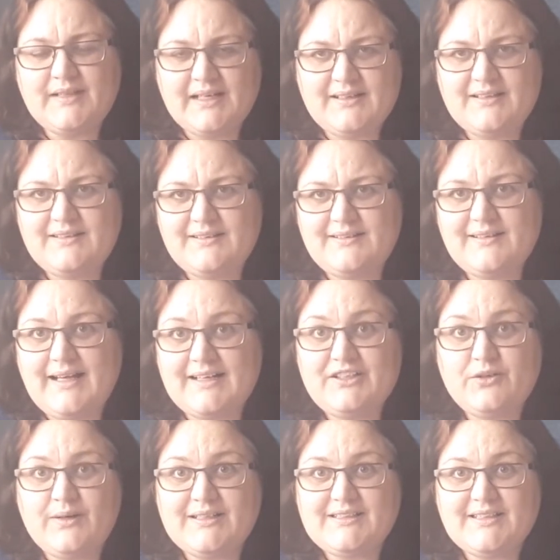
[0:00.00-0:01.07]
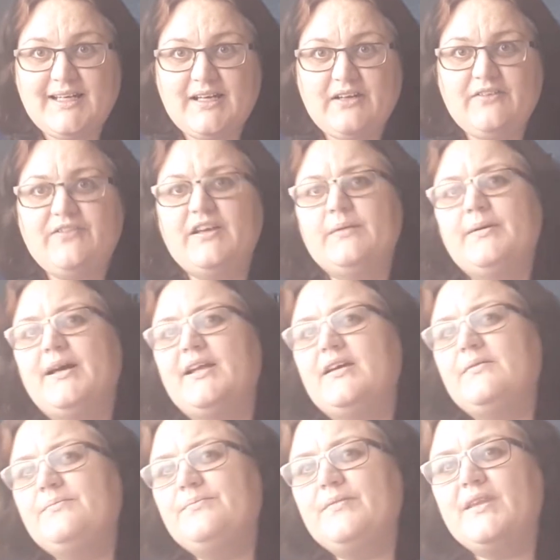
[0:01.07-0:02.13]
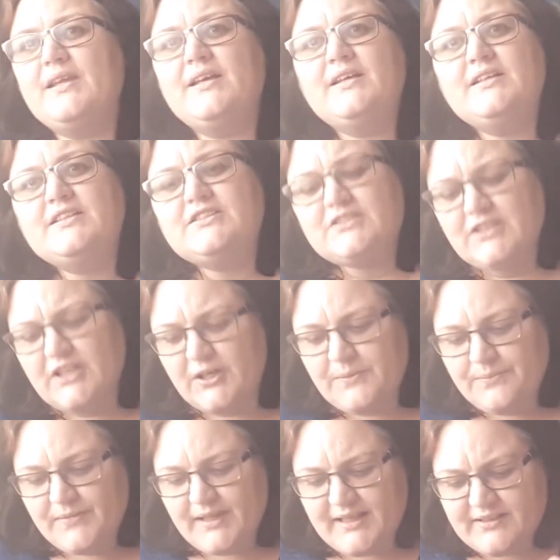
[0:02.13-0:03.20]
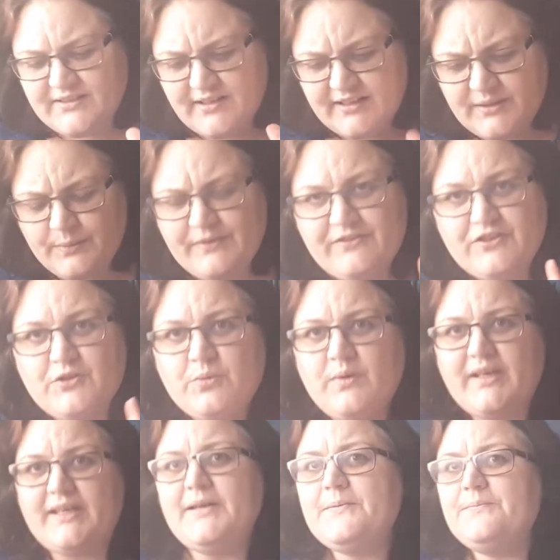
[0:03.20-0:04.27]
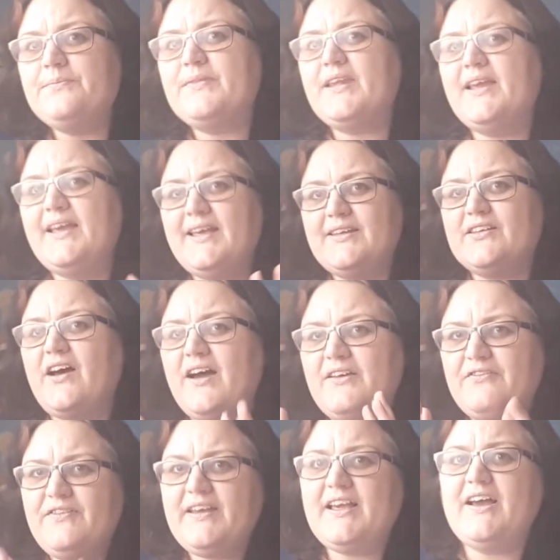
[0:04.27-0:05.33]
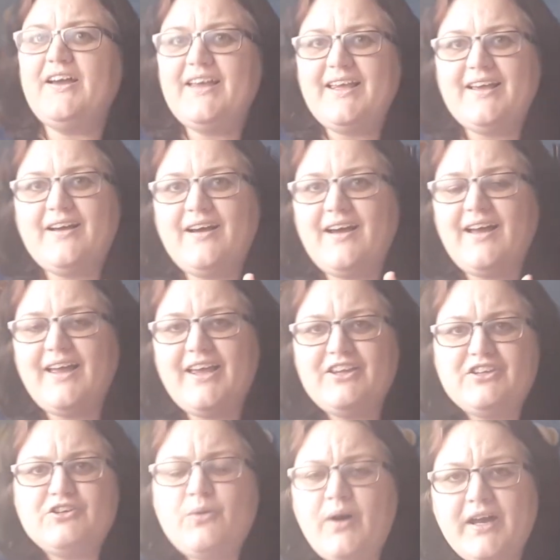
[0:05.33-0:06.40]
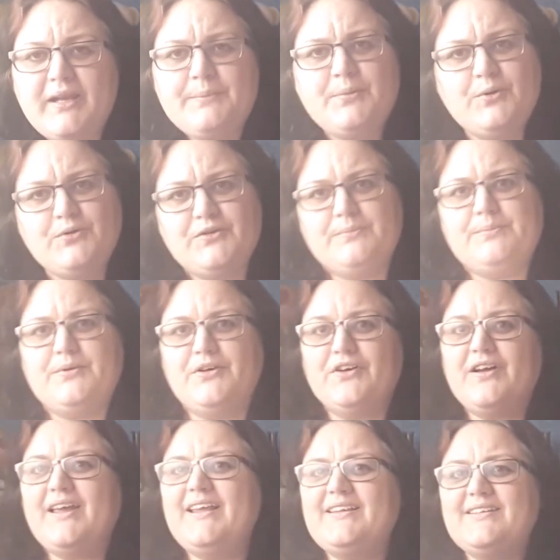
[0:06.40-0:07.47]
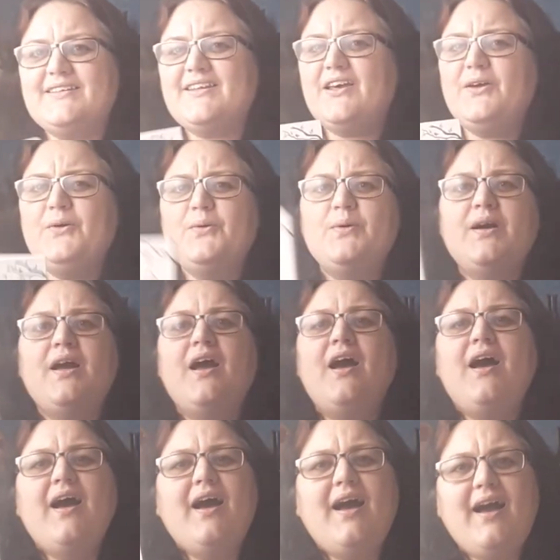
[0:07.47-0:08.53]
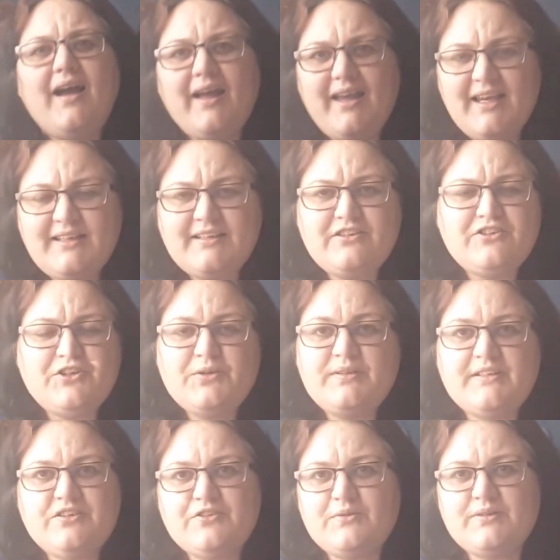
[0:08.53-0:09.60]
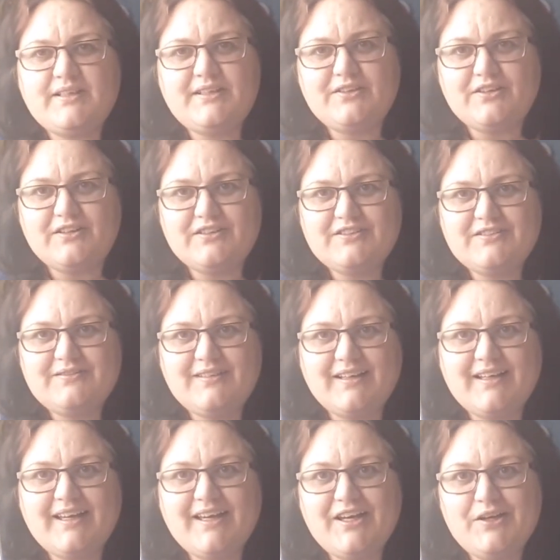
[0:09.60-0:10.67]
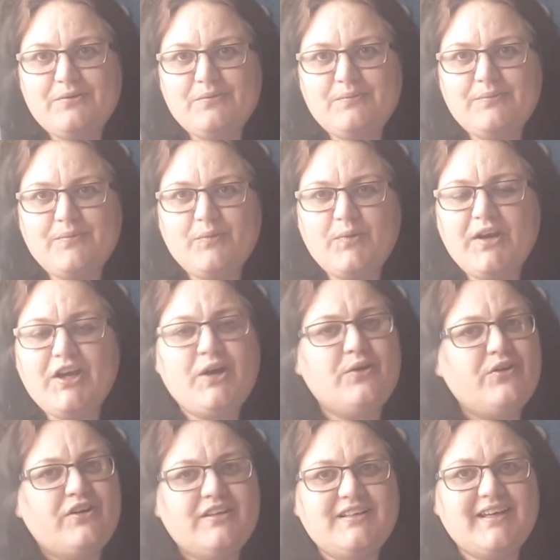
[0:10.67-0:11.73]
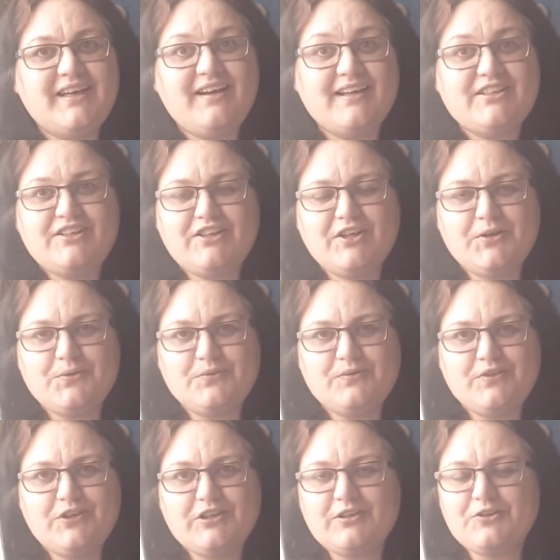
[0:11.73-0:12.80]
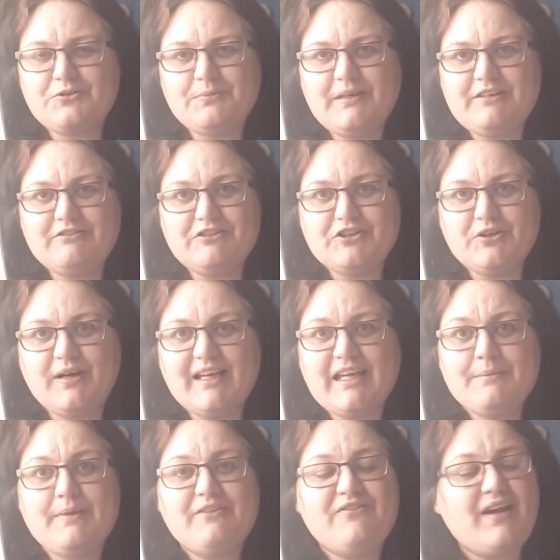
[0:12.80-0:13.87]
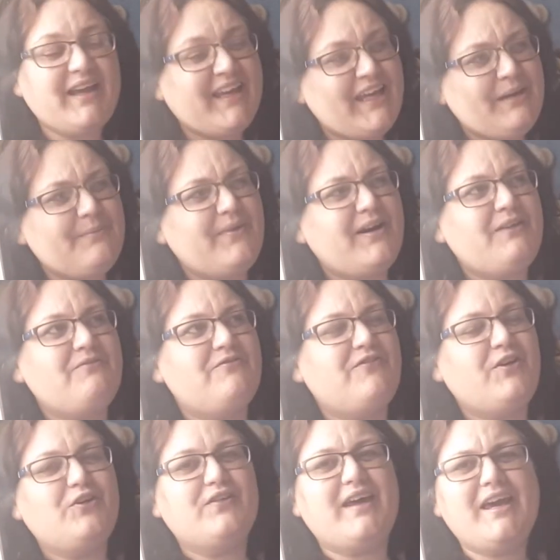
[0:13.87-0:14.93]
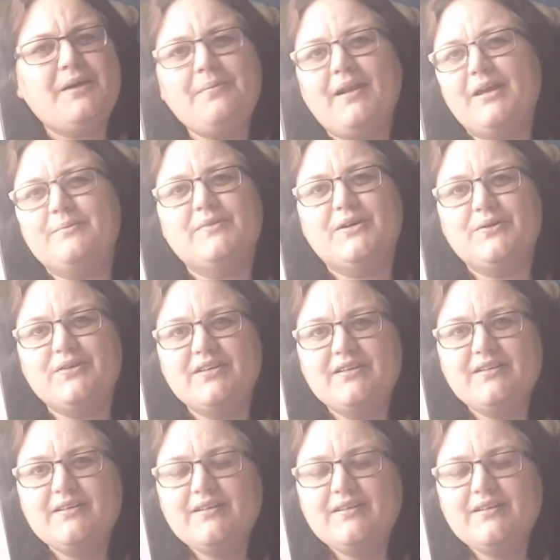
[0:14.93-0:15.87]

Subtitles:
That is actually quite sad if you think about it. So, it started with a tweet. Is quite an important book. It's so easy to do digital detox, okay? When I go on holiday, I actually don't use social media at all. I keep my phone on airplane mode